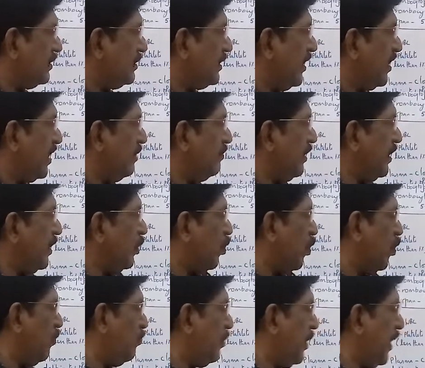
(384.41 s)
there will be
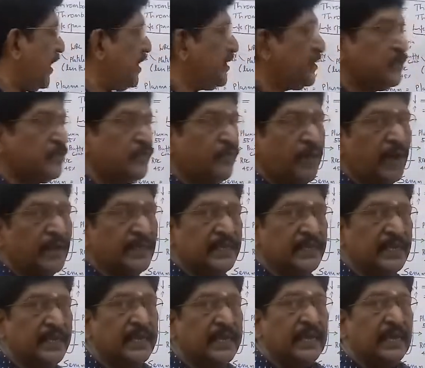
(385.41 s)
no place for
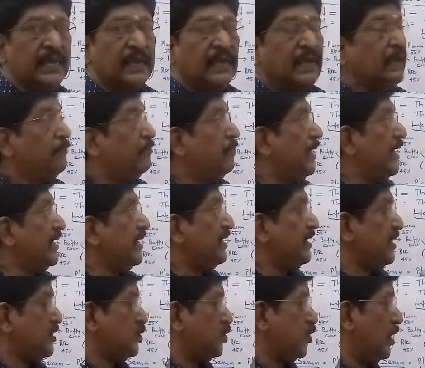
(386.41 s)
the
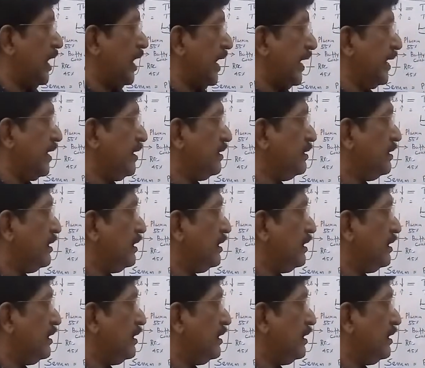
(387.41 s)
platelet to hide